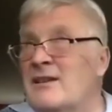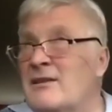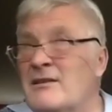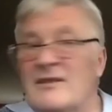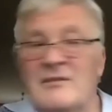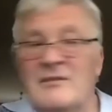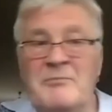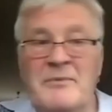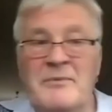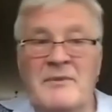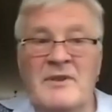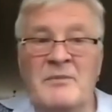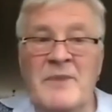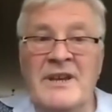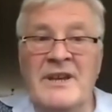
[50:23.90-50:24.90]
Sp
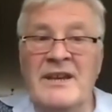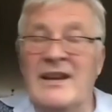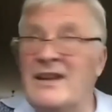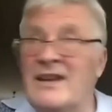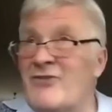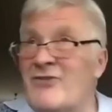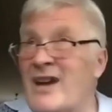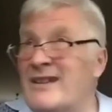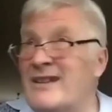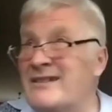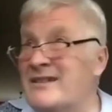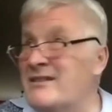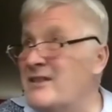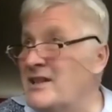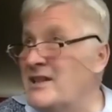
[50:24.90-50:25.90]
speaking and
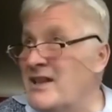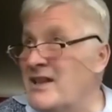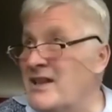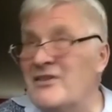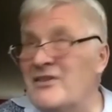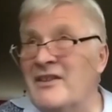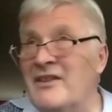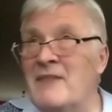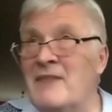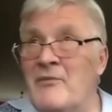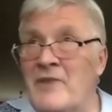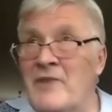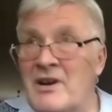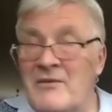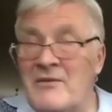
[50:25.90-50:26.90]
writing, another thing I'm
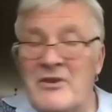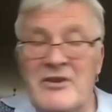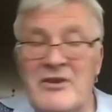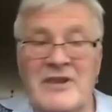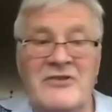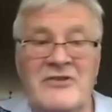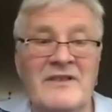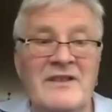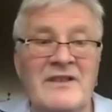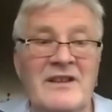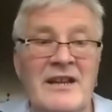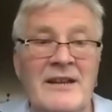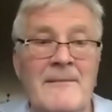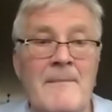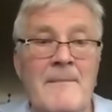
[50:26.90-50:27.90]
very, very interested
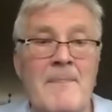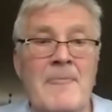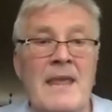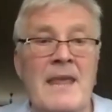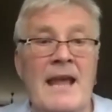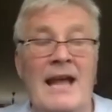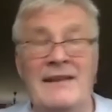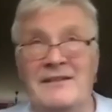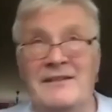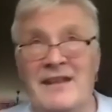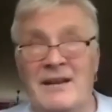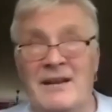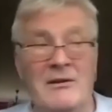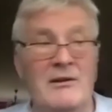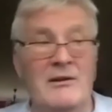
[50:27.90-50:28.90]
in. And then
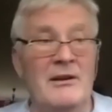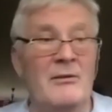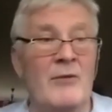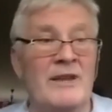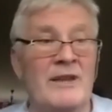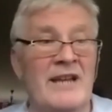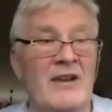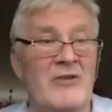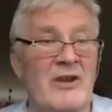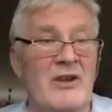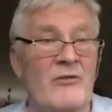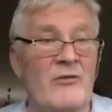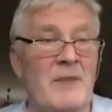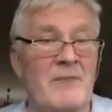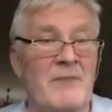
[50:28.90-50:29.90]
one area
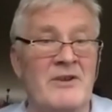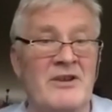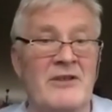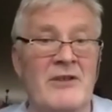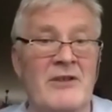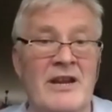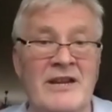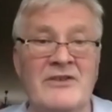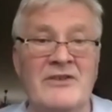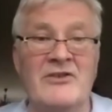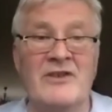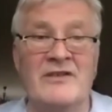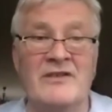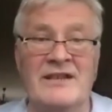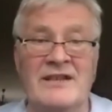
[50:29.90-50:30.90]
of my particular
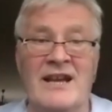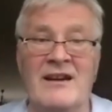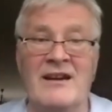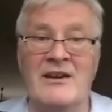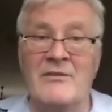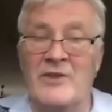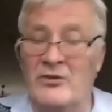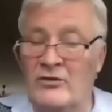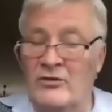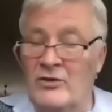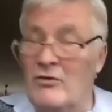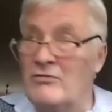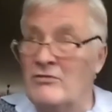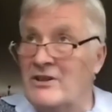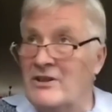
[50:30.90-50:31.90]
interest, younger versus
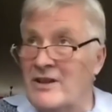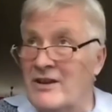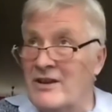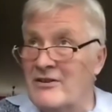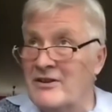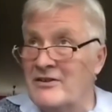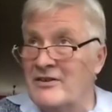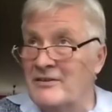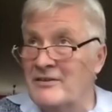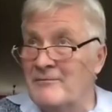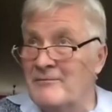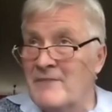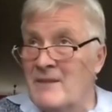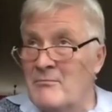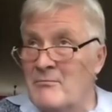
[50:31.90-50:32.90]
older learners,
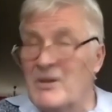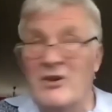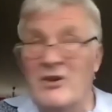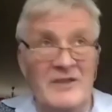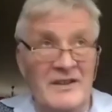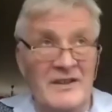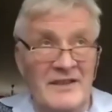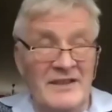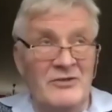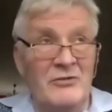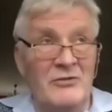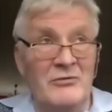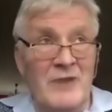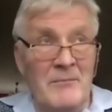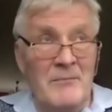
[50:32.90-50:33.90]
because as I
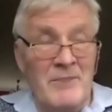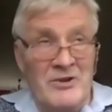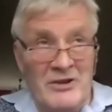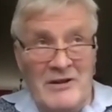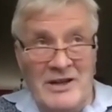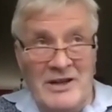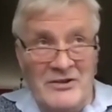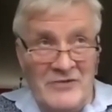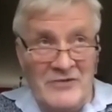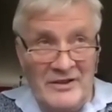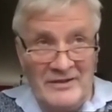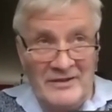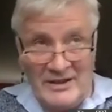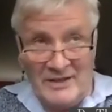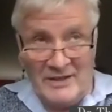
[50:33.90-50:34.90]
told you, I'm particularly
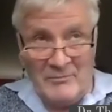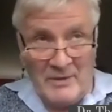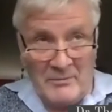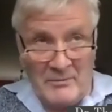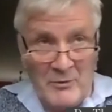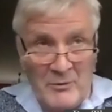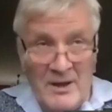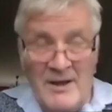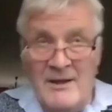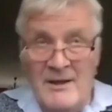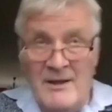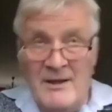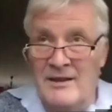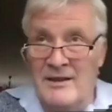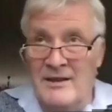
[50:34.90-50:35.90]
interested in people
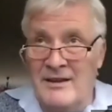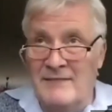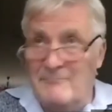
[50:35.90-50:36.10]
uh,